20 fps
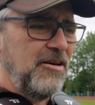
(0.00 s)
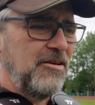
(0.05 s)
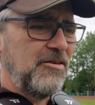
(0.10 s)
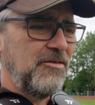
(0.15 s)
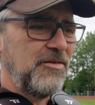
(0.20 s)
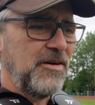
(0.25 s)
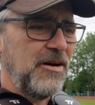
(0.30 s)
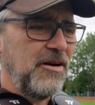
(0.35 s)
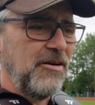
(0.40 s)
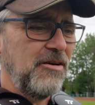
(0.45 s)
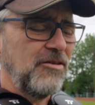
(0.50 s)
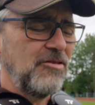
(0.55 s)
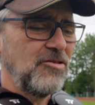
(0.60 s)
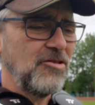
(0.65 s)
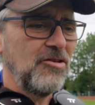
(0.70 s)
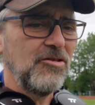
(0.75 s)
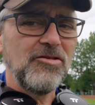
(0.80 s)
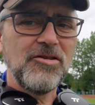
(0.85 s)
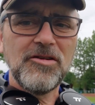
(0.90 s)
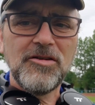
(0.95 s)
out of our
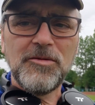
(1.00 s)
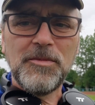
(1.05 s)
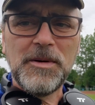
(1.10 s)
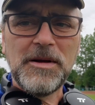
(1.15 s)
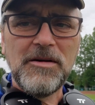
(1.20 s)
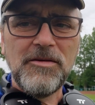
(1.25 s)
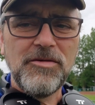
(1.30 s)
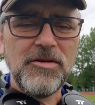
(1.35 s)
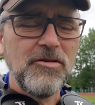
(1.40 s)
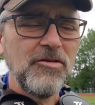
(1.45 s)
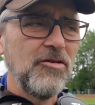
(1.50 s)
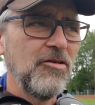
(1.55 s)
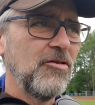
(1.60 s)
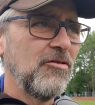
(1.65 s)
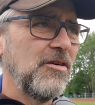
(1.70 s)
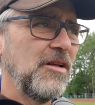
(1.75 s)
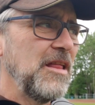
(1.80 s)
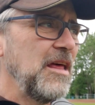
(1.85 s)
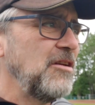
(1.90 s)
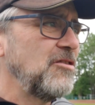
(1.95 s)
churches, but if there's no
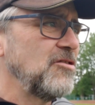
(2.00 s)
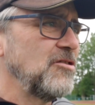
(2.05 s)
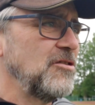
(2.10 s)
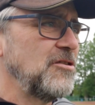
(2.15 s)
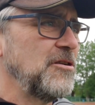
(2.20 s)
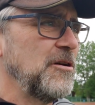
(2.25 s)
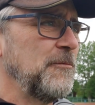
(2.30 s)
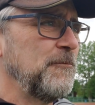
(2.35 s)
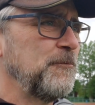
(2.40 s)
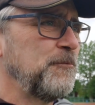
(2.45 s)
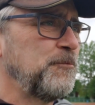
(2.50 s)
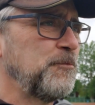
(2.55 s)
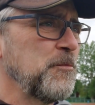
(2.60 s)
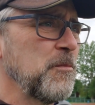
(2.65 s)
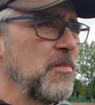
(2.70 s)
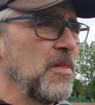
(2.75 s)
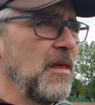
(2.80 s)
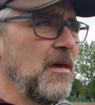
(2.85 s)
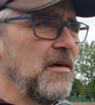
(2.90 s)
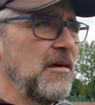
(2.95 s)
relationship
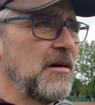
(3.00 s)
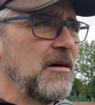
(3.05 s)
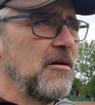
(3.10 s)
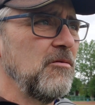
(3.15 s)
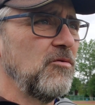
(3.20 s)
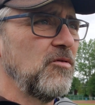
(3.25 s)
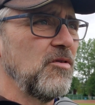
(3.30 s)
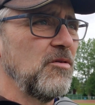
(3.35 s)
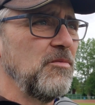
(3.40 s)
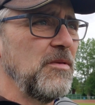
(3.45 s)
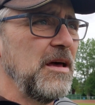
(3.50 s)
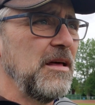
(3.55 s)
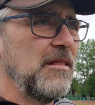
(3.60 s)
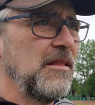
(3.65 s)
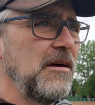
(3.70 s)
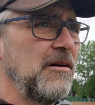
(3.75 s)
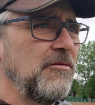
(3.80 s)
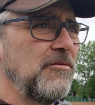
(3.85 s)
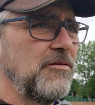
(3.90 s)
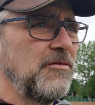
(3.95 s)
that comes from that
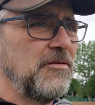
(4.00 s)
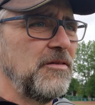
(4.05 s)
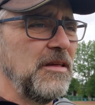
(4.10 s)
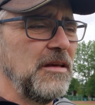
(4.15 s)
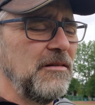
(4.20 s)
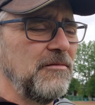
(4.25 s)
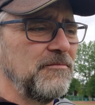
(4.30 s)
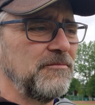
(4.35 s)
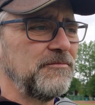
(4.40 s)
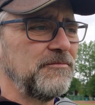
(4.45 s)
love, then